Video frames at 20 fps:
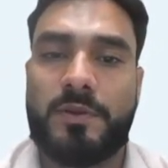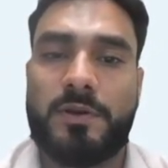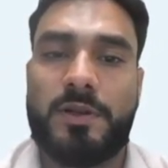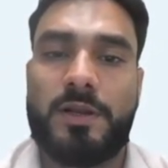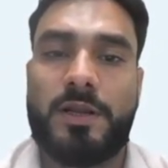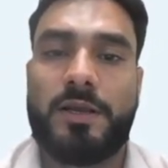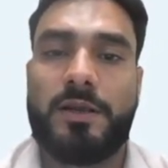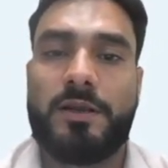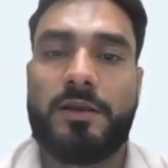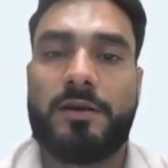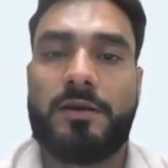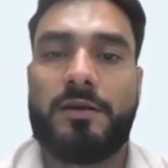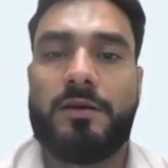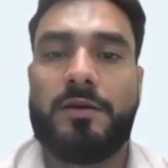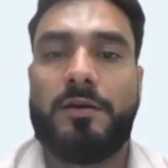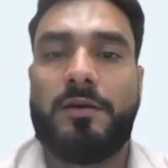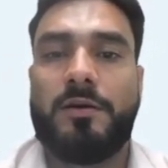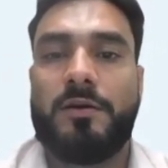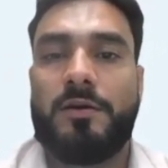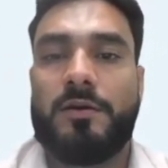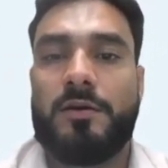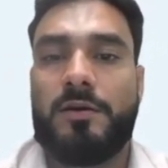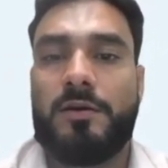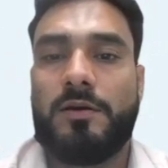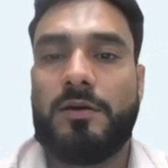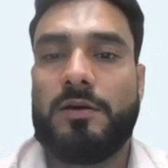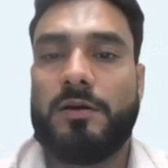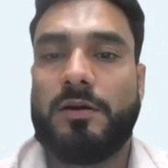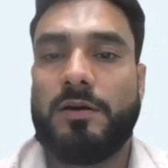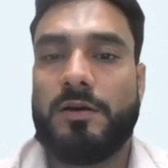Like
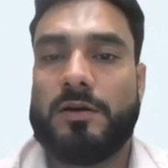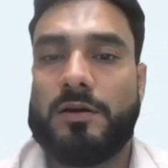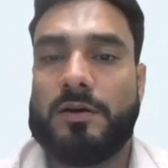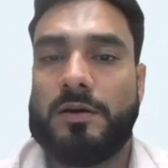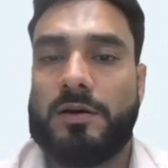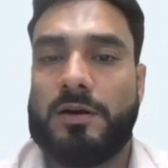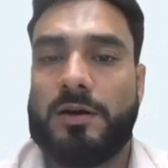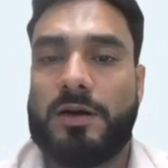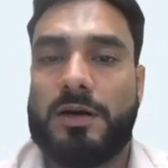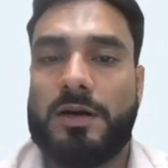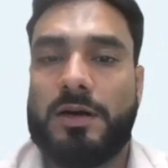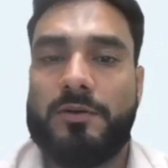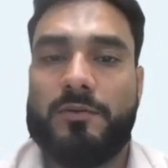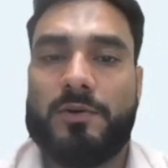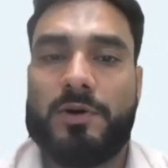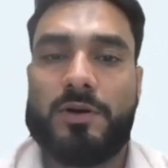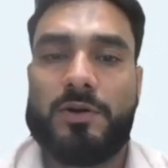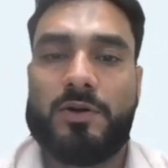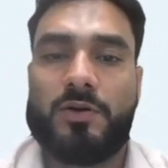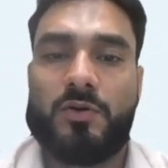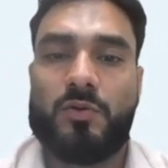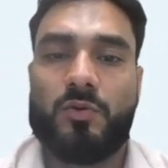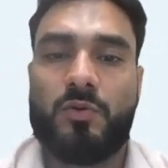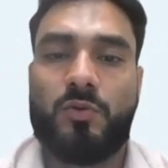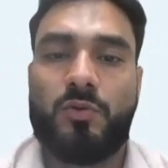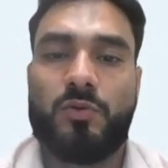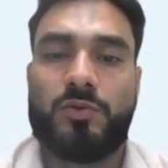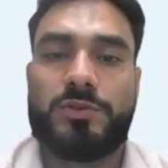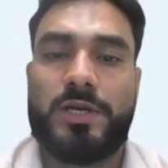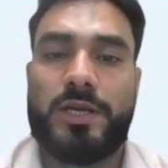I want
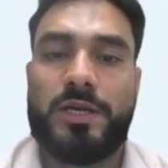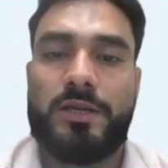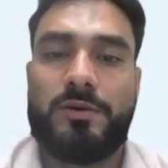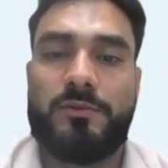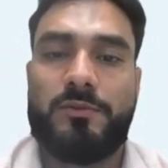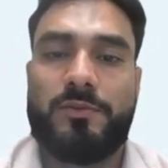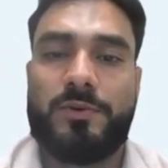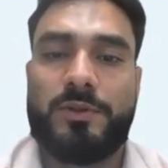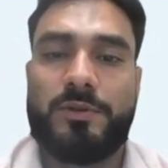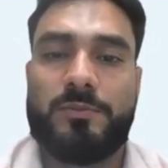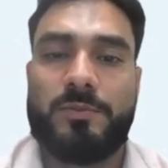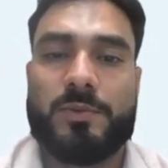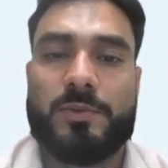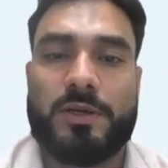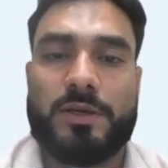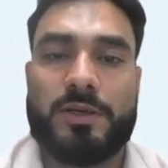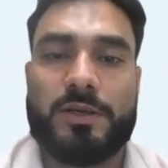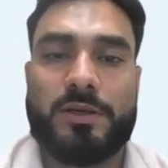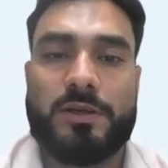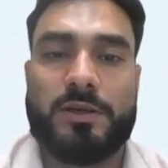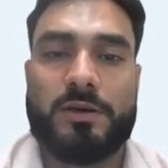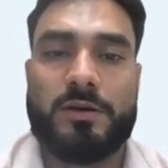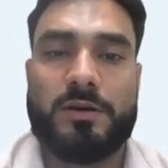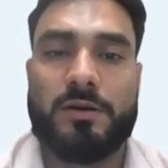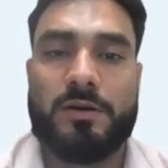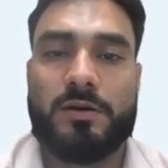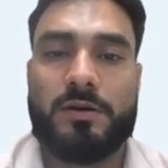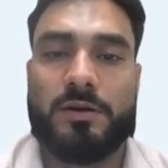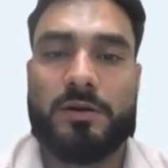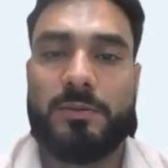to sign up with my
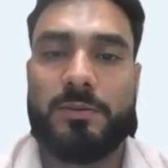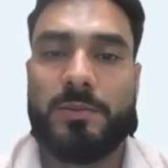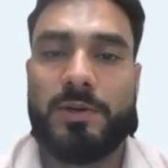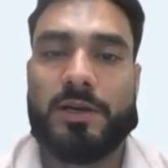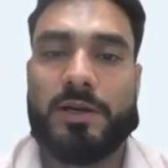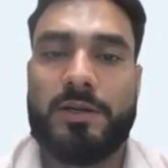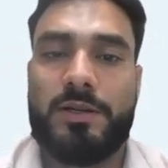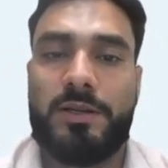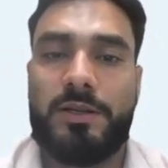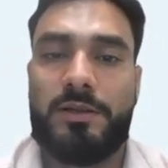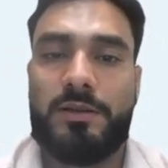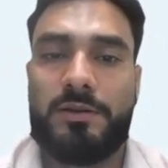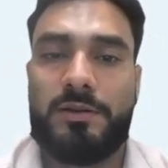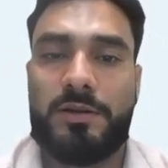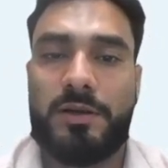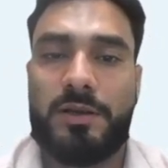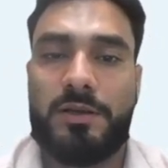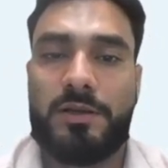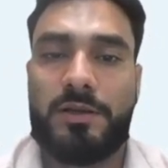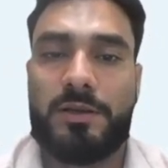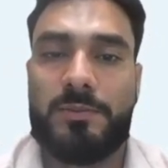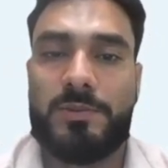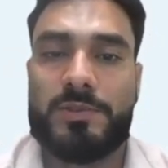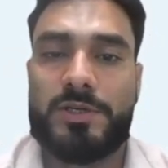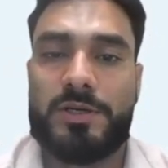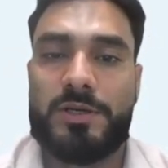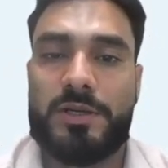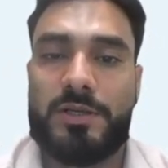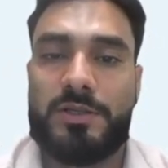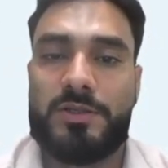email ID,
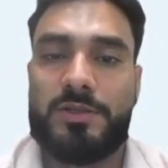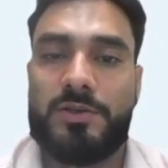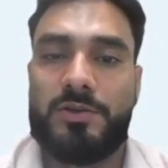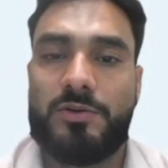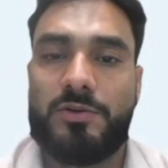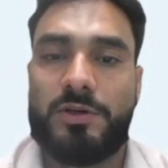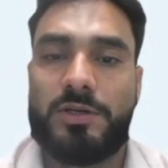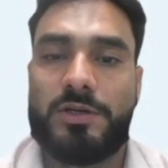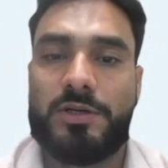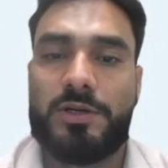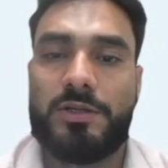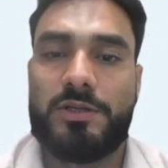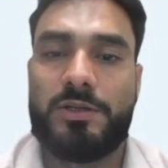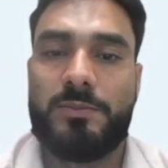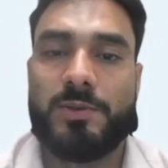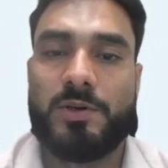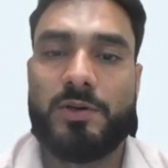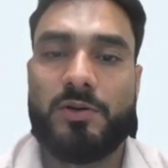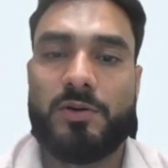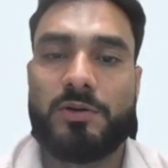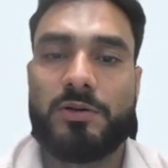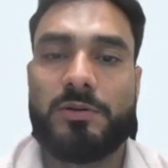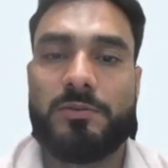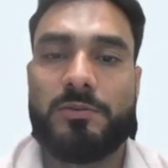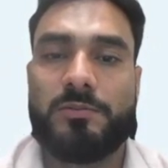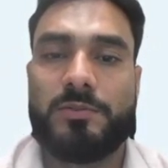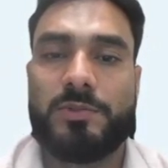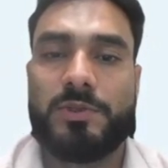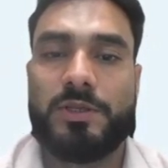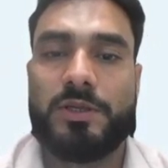
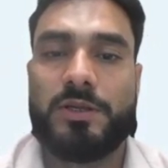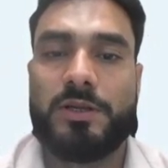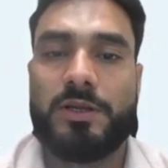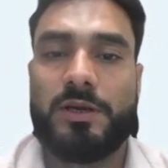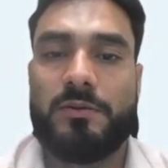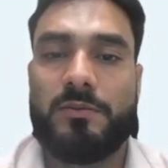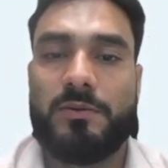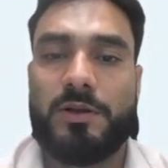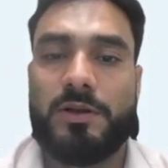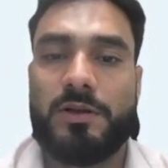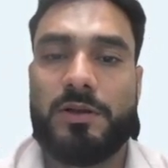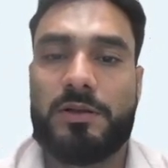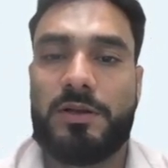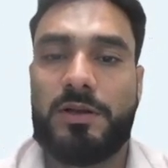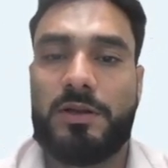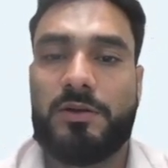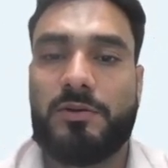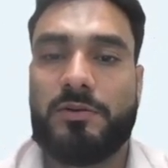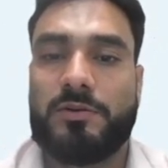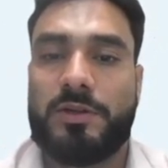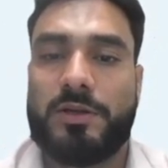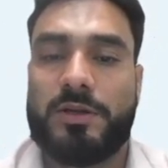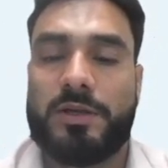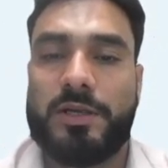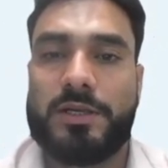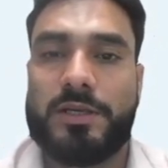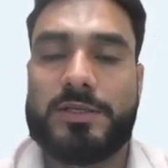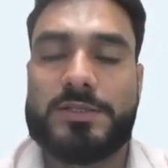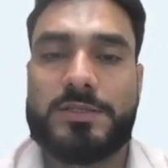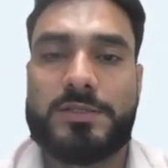rajankemester90@gmail.com. Then I will click on the
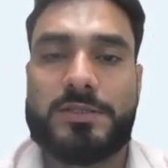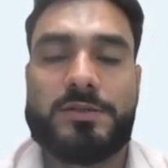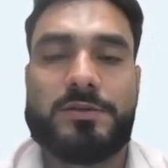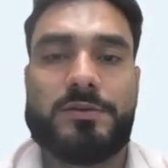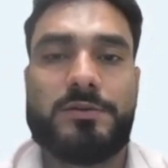next.